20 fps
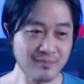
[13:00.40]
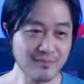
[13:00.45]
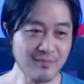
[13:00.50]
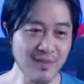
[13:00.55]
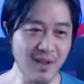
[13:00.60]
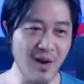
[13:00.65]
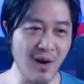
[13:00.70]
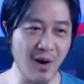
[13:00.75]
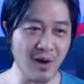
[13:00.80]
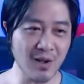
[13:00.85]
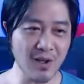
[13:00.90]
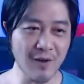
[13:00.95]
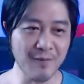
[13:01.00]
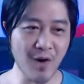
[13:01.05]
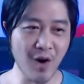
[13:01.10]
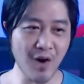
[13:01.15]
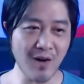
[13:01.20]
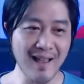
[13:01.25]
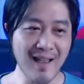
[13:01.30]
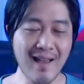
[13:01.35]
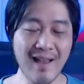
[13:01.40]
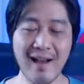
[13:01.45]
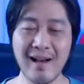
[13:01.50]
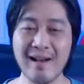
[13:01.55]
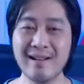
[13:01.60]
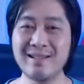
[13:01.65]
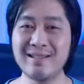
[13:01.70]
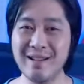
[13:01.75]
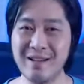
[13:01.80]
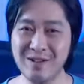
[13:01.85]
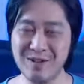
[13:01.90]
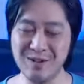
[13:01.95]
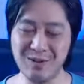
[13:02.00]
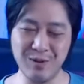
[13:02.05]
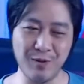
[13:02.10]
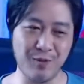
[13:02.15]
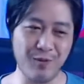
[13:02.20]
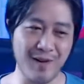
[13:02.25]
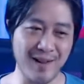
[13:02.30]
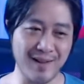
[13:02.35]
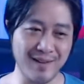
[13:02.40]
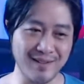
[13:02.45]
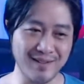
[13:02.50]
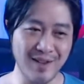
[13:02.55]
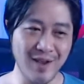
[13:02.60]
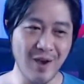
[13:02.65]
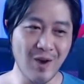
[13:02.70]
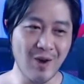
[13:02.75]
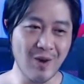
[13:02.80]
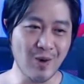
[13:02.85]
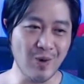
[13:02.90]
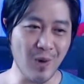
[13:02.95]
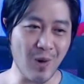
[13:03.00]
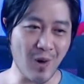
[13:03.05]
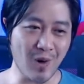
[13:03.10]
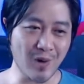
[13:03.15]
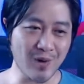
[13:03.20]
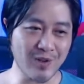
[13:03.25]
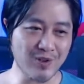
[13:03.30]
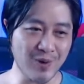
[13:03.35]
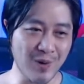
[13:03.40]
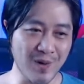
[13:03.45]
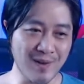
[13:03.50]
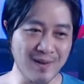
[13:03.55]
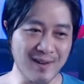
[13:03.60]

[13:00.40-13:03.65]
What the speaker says: all of our additional friends who are joining